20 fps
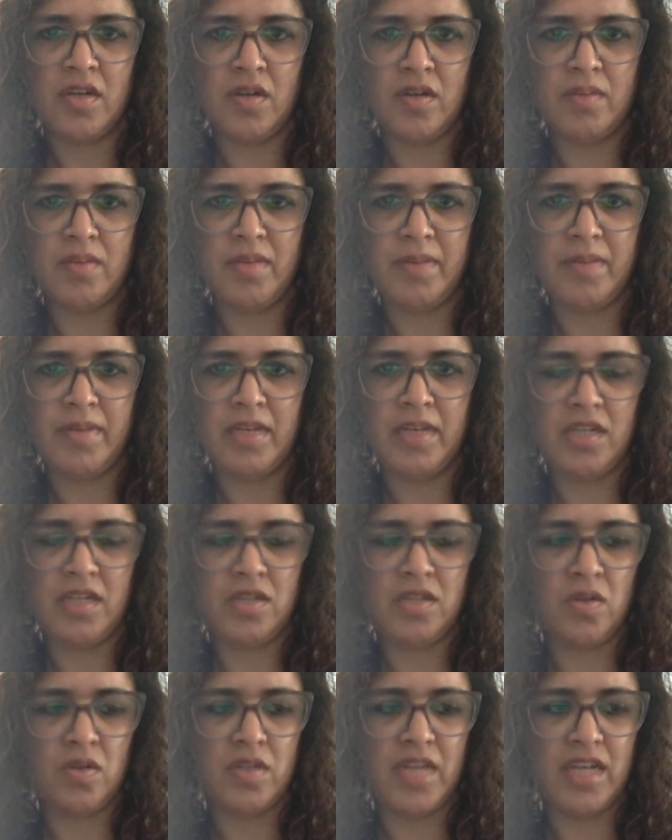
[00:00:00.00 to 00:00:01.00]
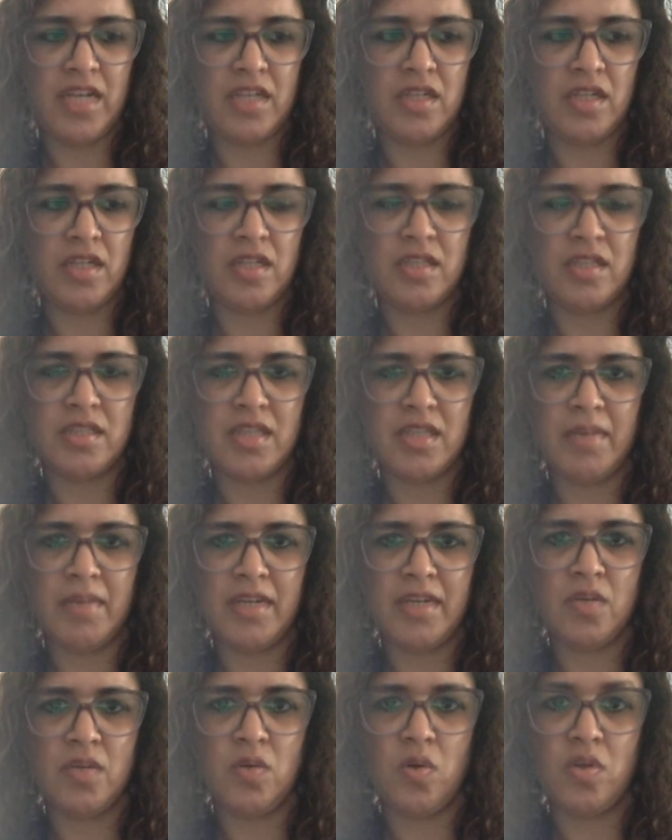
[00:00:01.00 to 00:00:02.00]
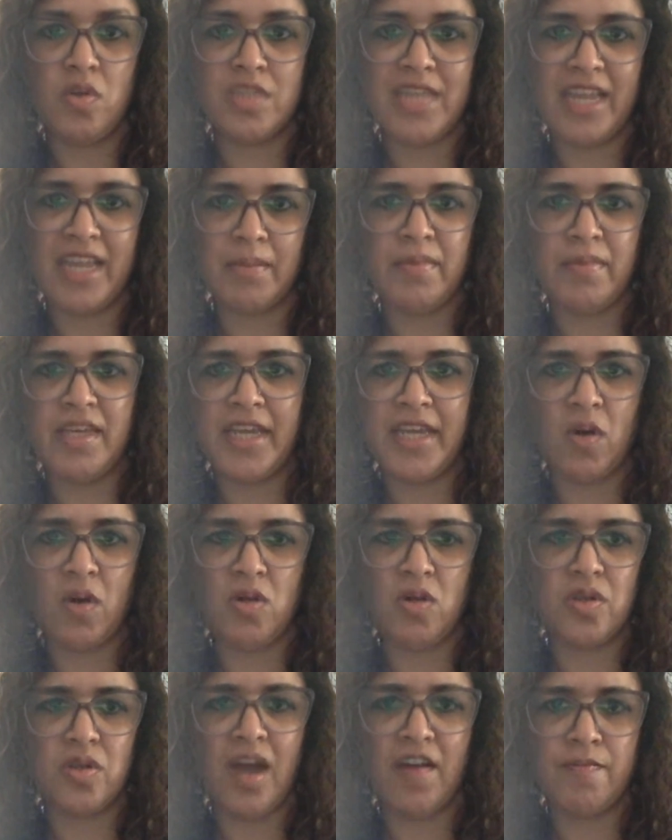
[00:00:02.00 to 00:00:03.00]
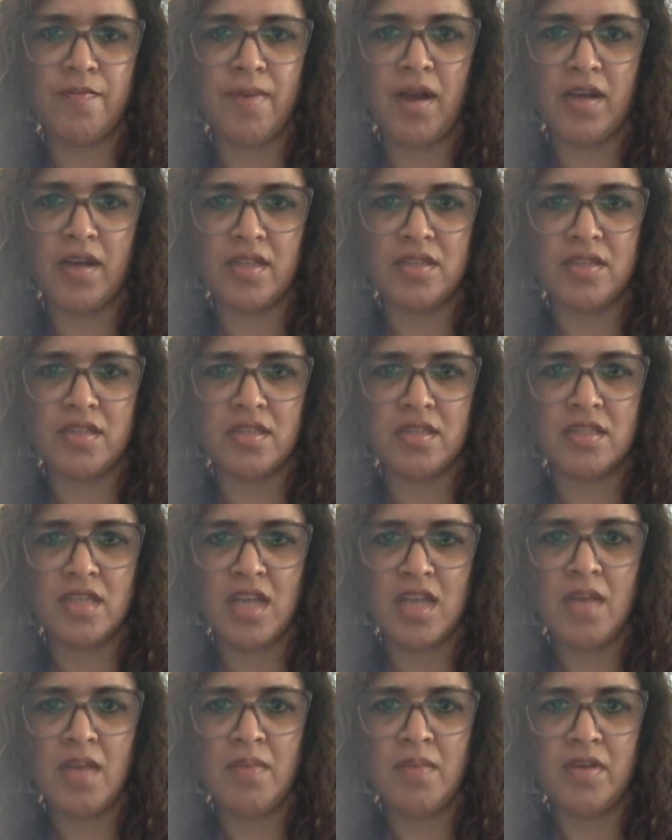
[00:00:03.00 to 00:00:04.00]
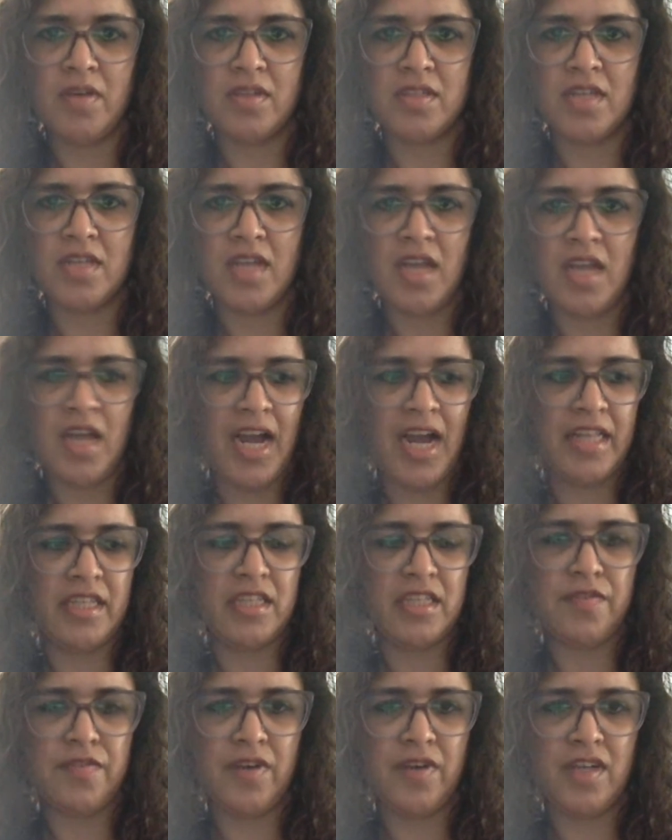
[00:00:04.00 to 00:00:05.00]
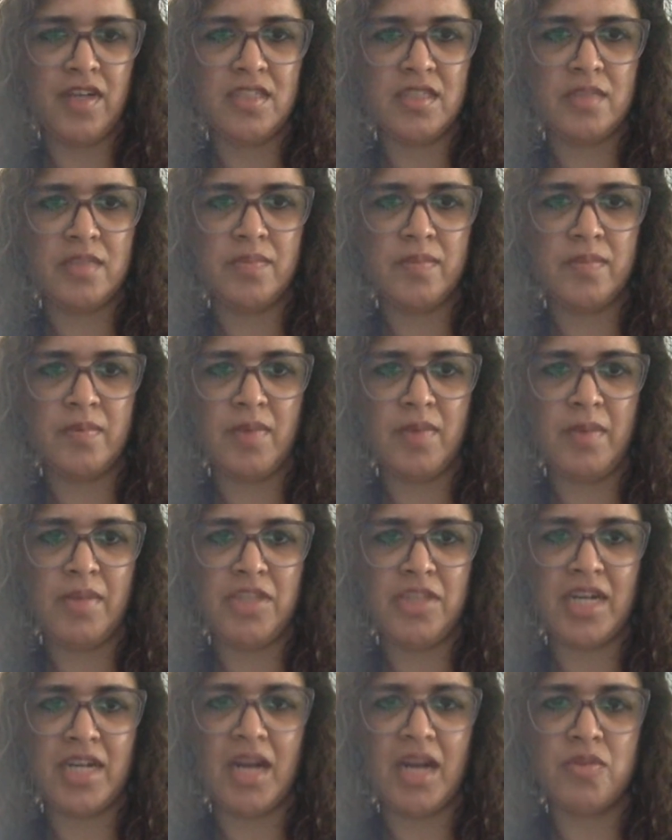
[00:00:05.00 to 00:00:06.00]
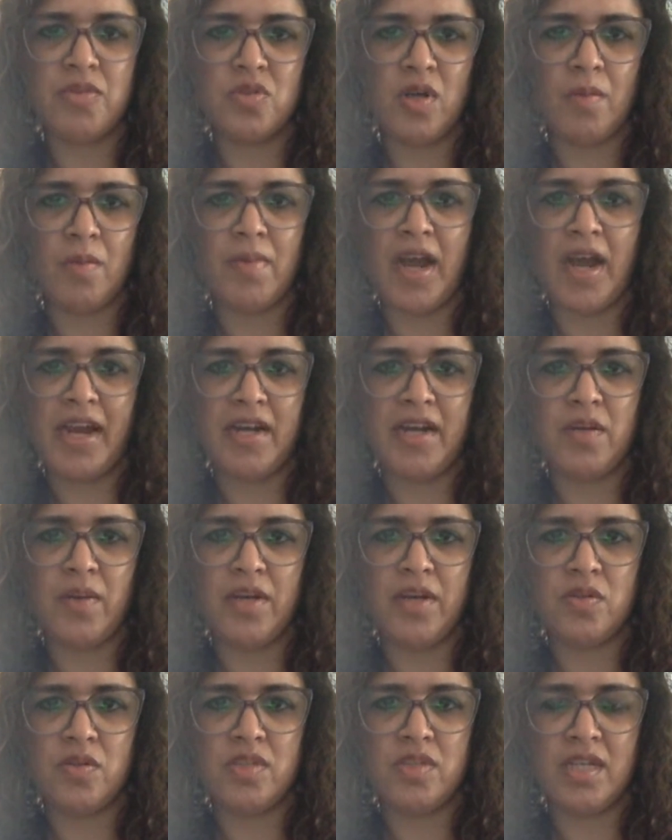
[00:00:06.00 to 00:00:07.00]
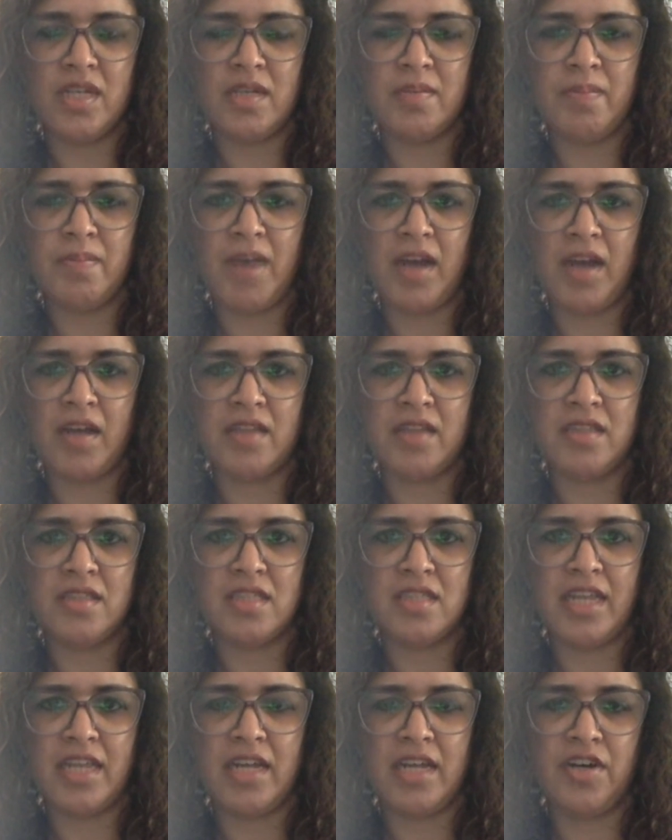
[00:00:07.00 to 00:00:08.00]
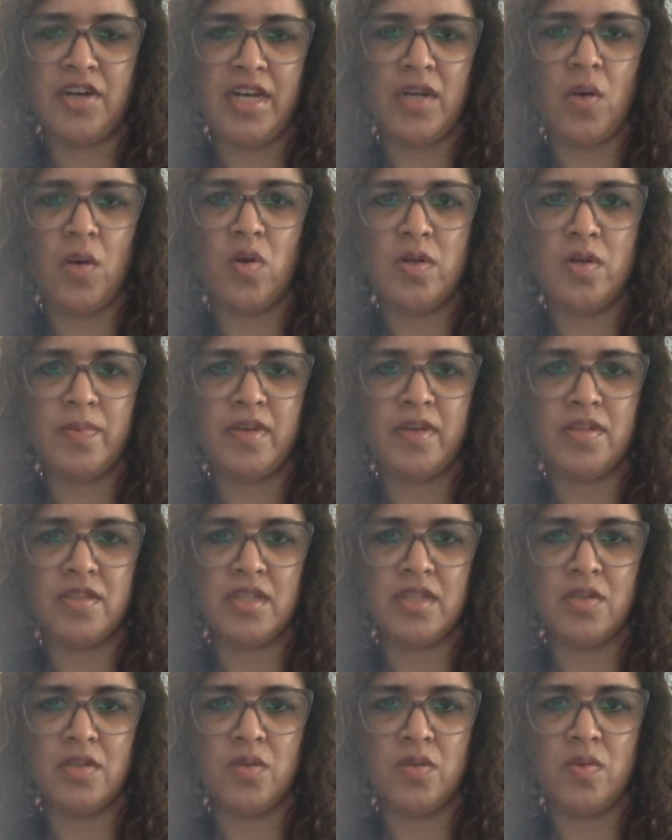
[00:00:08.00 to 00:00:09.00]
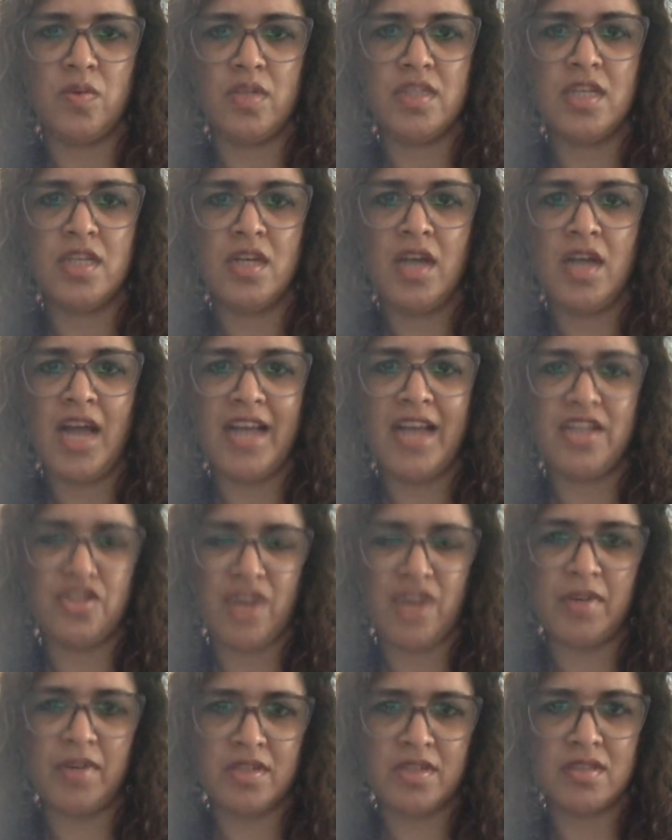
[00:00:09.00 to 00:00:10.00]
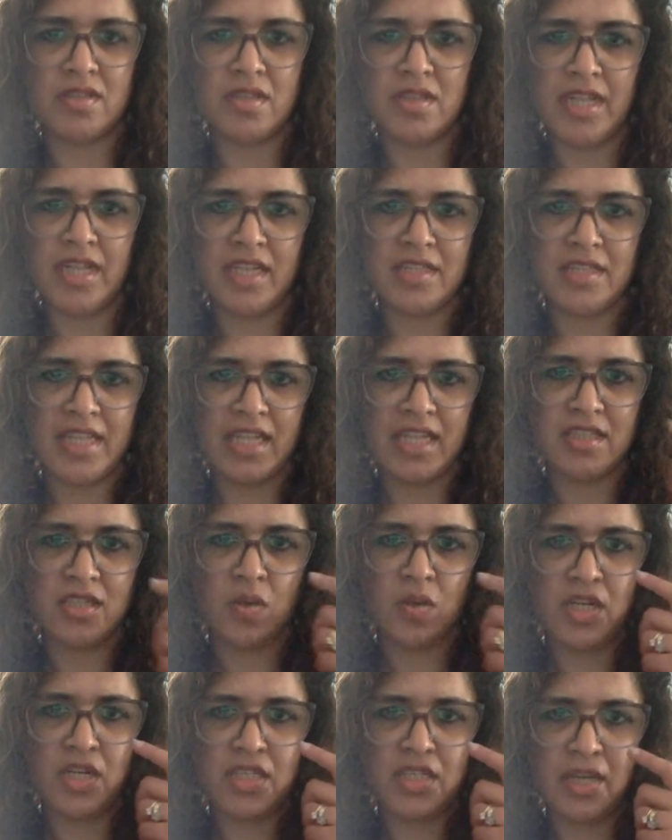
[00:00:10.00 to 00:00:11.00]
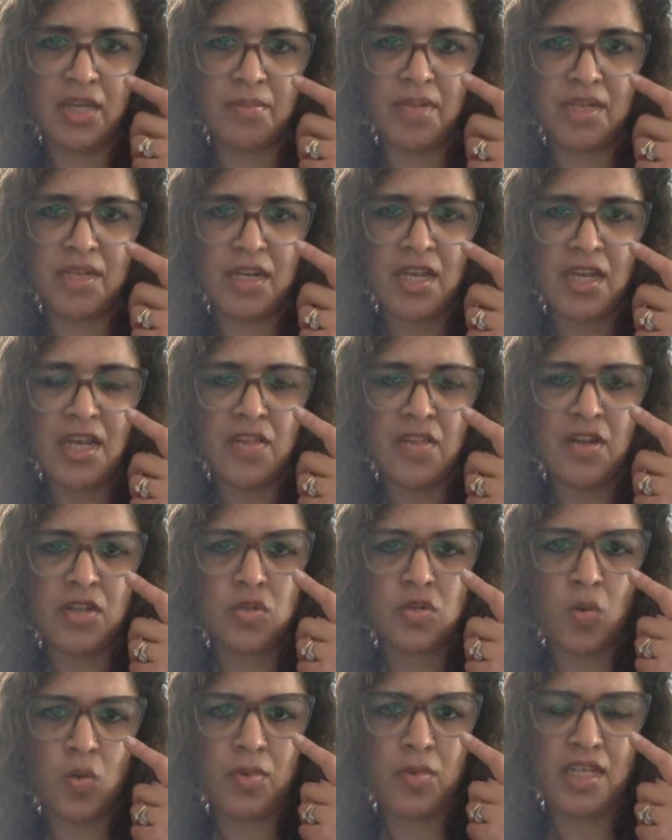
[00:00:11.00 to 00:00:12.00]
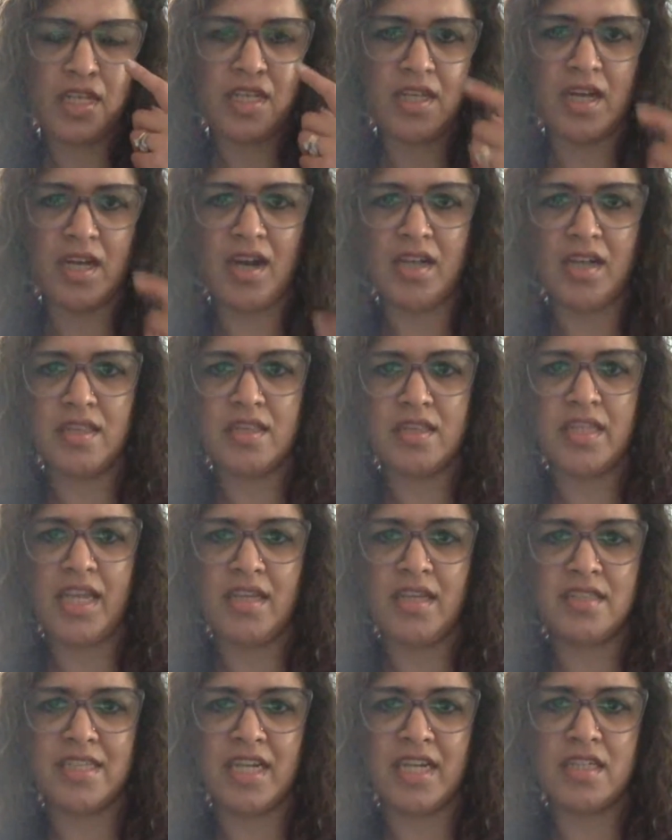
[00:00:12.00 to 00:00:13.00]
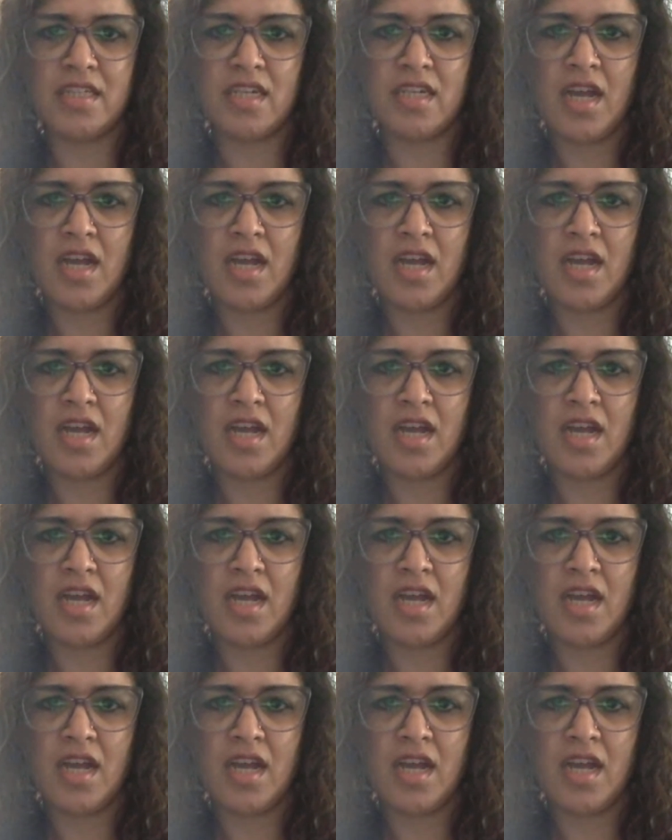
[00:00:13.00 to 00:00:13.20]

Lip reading: people need to know that somebody who looks like me can also have Parkinson's. Because I think the first image that comes to your mind when you see Parkinson's, like a really old person who has tremors. That's the only thing. But there's so many things that